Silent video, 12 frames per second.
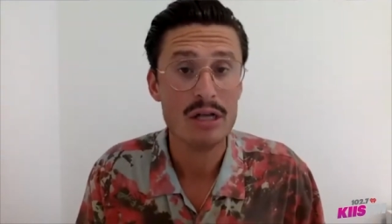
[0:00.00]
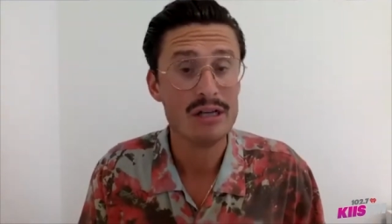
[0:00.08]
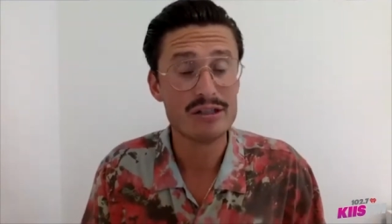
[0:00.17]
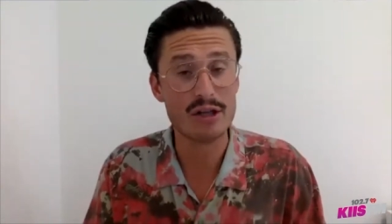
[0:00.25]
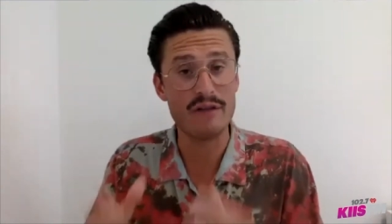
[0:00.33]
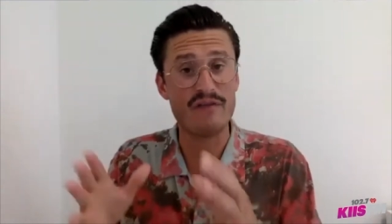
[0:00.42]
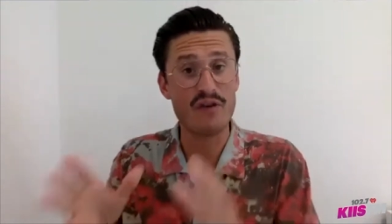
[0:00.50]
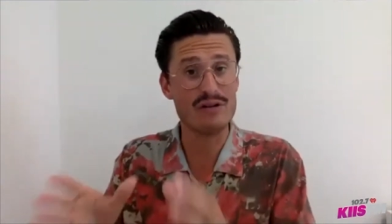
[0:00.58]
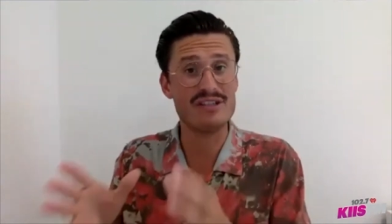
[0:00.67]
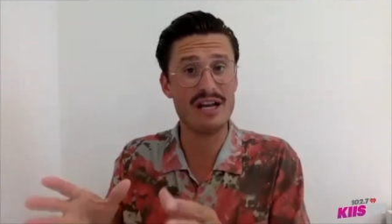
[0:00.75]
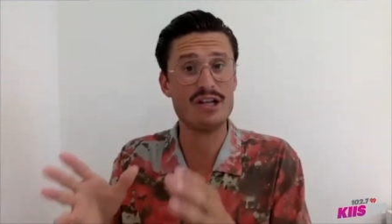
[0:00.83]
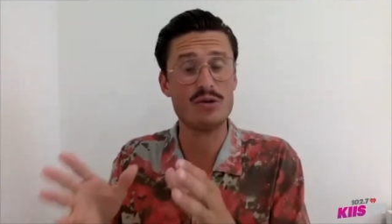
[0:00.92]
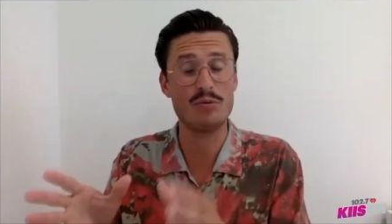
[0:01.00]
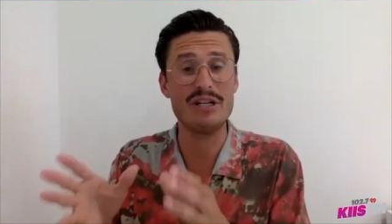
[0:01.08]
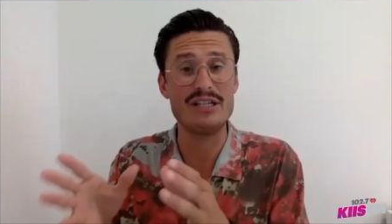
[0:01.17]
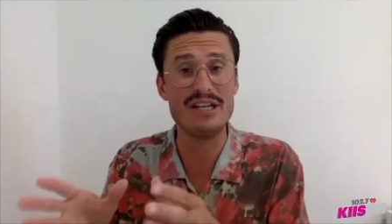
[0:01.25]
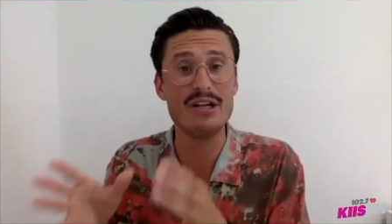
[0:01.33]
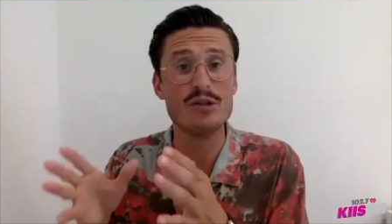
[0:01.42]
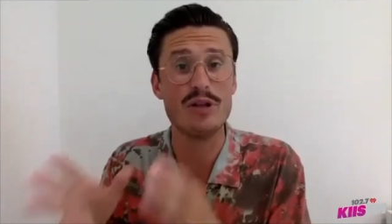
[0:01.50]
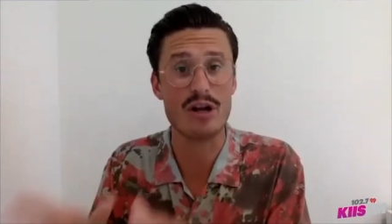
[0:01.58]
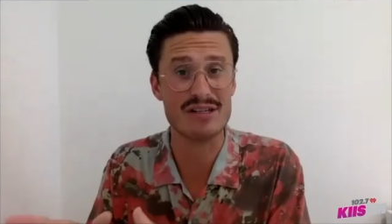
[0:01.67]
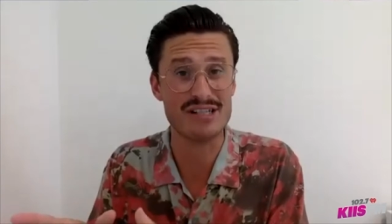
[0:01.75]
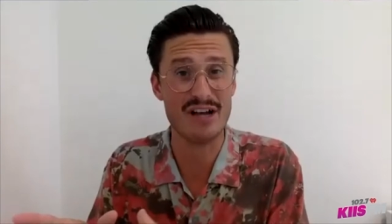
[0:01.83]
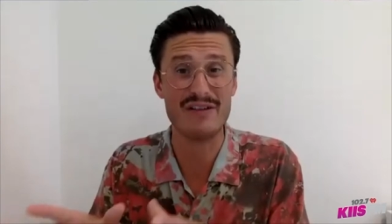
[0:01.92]
So the first section really deals with
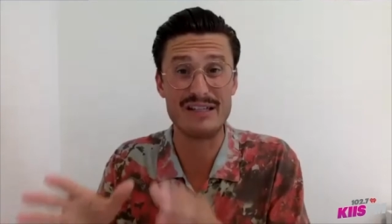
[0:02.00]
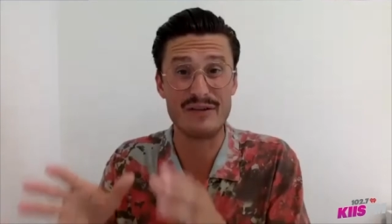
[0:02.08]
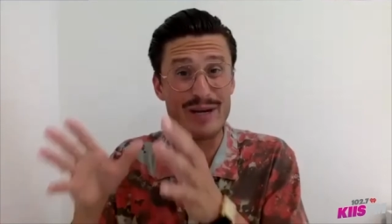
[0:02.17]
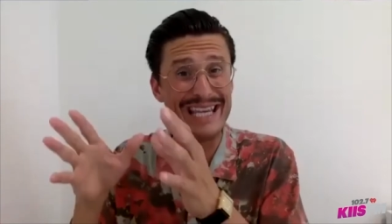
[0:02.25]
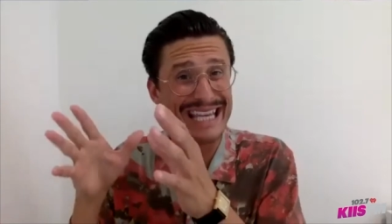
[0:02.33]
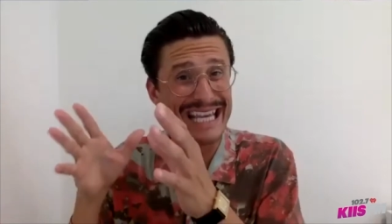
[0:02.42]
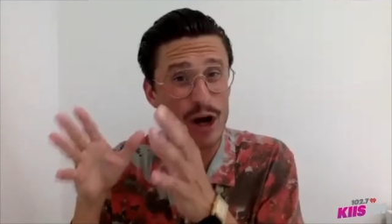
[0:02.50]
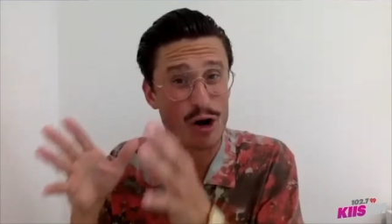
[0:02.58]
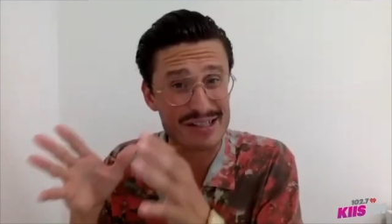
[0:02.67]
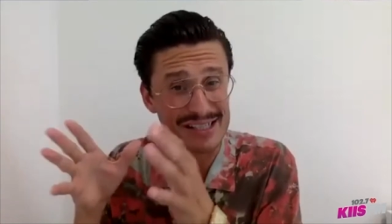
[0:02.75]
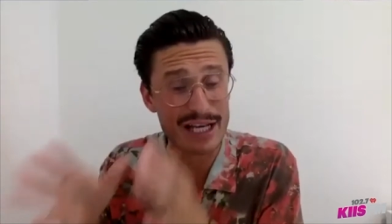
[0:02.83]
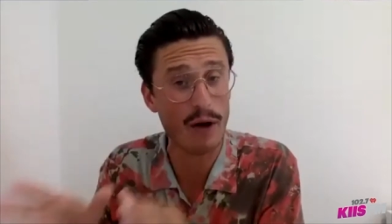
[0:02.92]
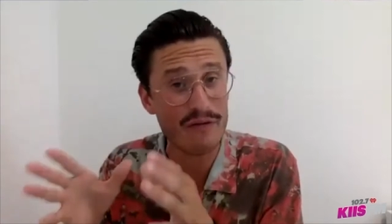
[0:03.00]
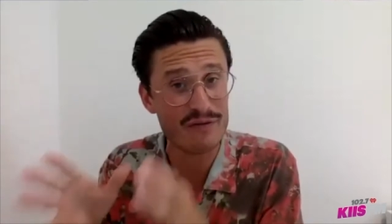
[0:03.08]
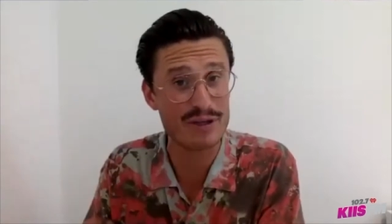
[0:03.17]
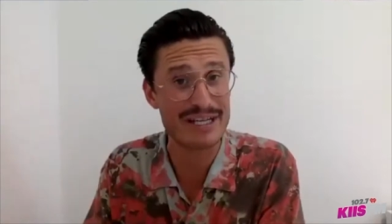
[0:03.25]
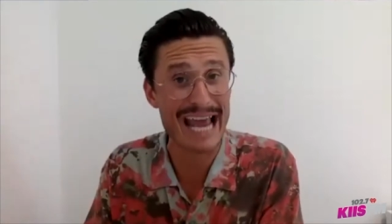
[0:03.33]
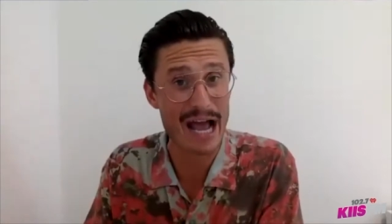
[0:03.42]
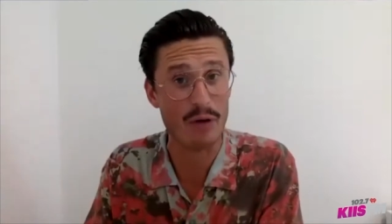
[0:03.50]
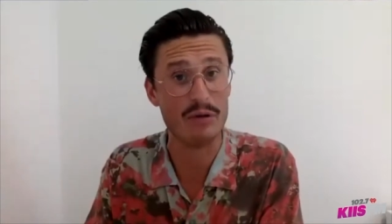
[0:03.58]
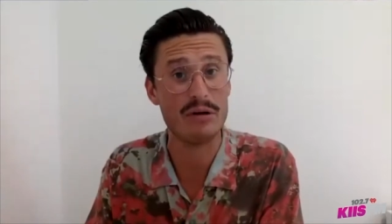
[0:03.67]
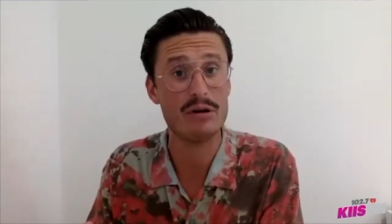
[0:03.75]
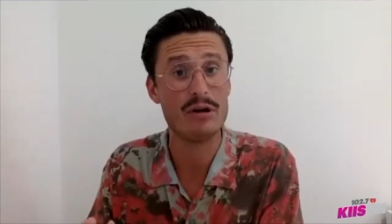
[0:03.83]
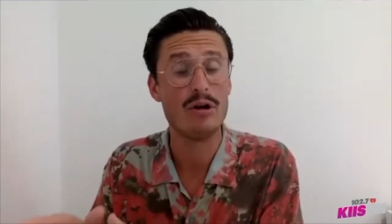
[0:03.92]
ourself because if we can get ourself down,
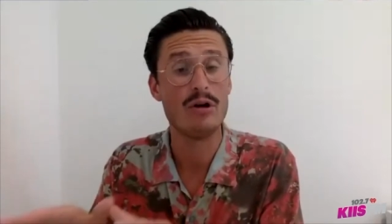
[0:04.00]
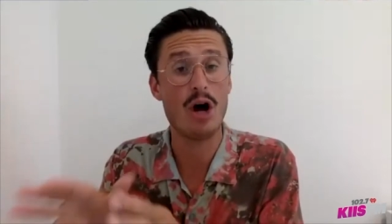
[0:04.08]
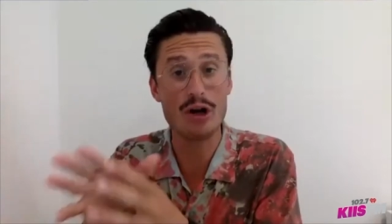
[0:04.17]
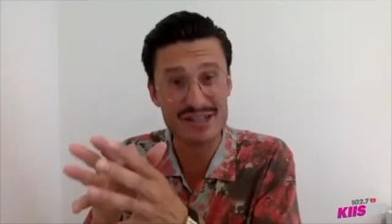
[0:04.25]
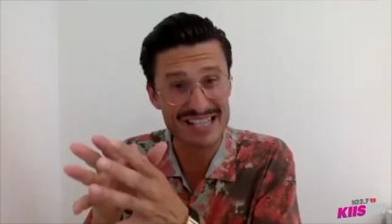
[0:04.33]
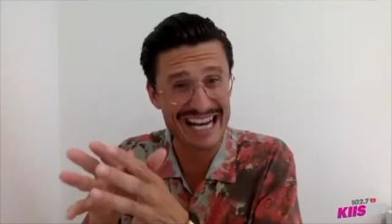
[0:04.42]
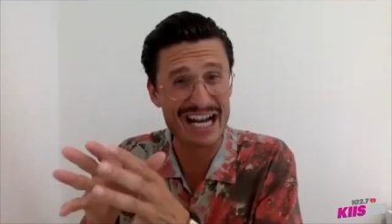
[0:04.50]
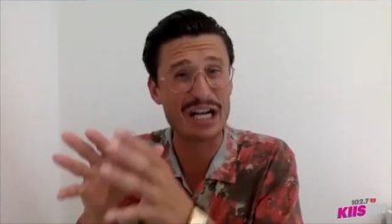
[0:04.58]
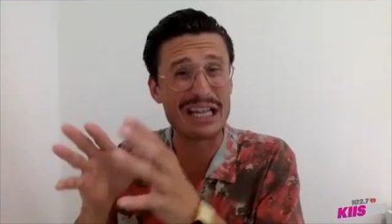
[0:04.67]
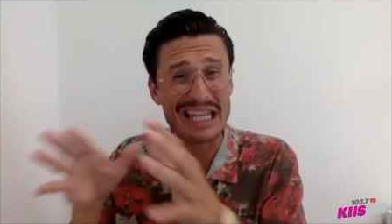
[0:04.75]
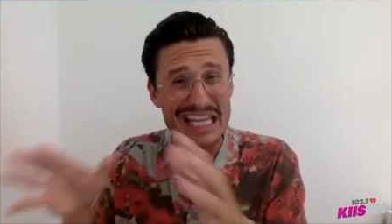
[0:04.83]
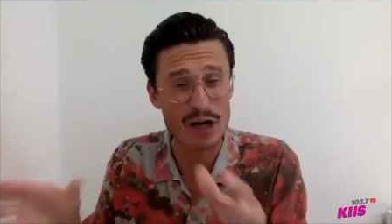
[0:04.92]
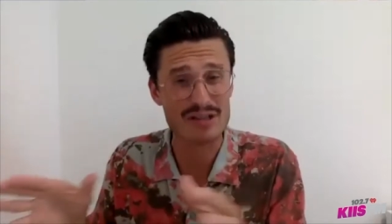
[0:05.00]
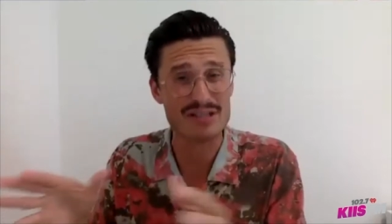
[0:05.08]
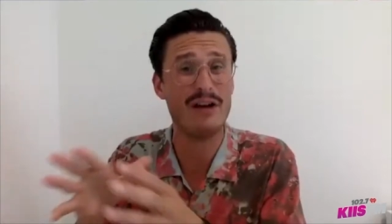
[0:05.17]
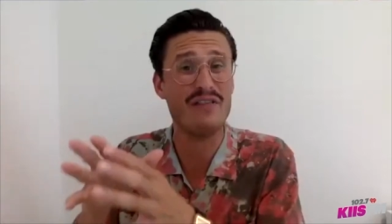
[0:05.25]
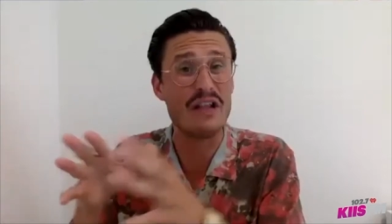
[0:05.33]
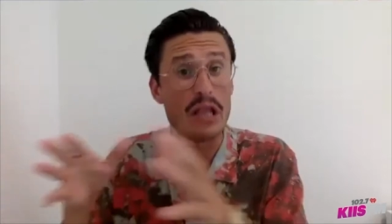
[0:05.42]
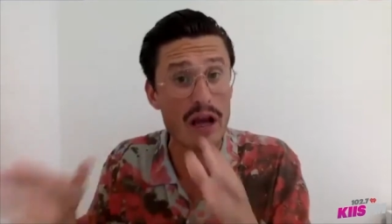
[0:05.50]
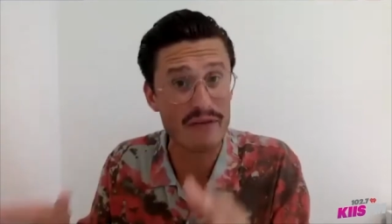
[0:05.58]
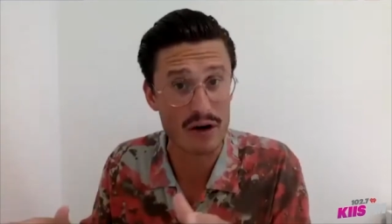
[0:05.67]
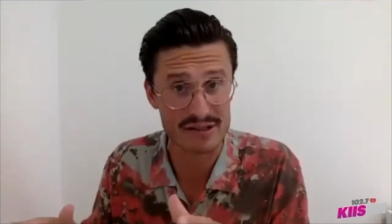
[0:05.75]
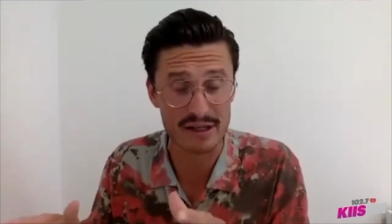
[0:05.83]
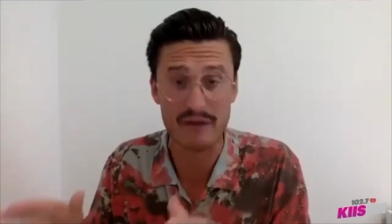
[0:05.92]
understand how to lead ourselves and love
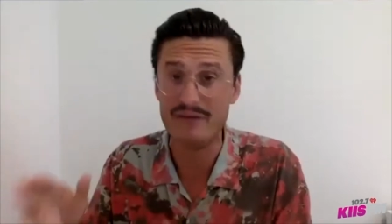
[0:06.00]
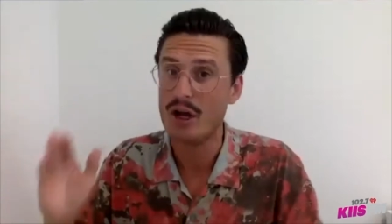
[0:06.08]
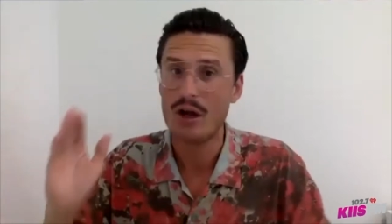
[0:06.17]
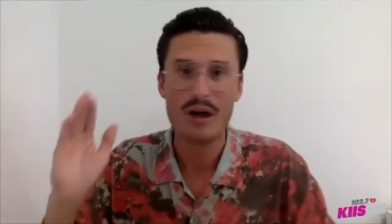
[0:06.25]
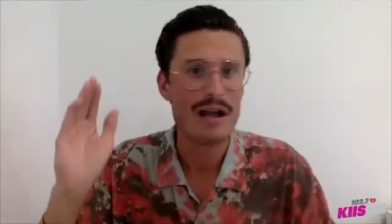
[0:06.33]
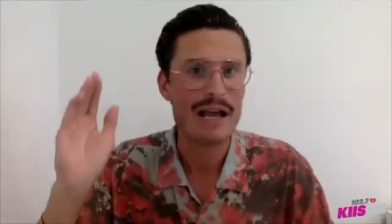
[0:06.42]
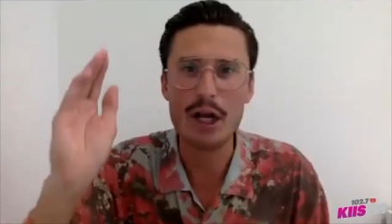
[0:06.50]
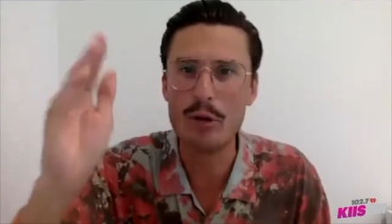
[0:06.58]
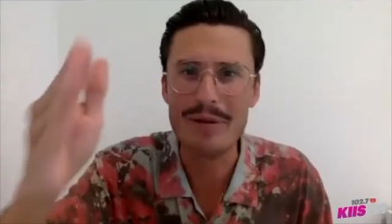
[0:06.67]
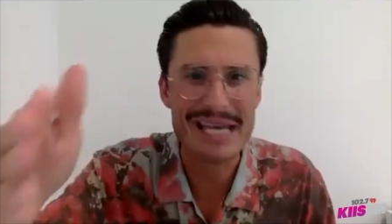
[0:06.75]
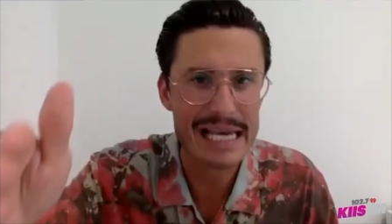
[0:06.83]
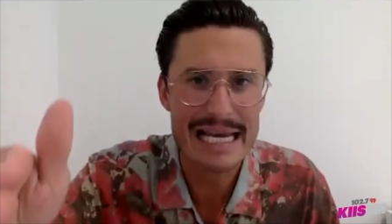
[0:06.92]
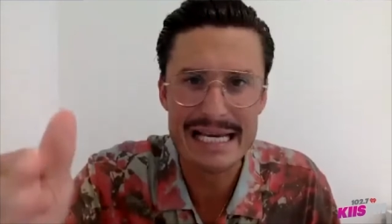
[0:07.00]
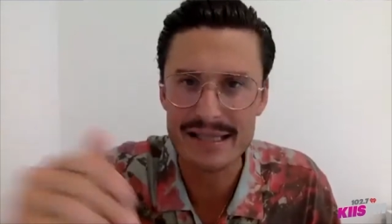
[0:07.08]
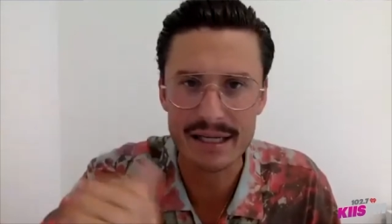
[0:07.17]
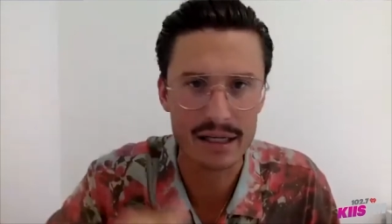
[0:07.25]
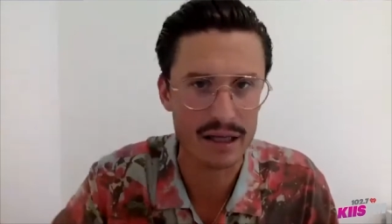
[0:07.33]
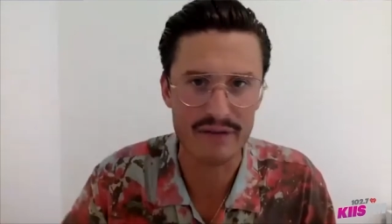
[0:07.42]
ourselves, it'll be easy to love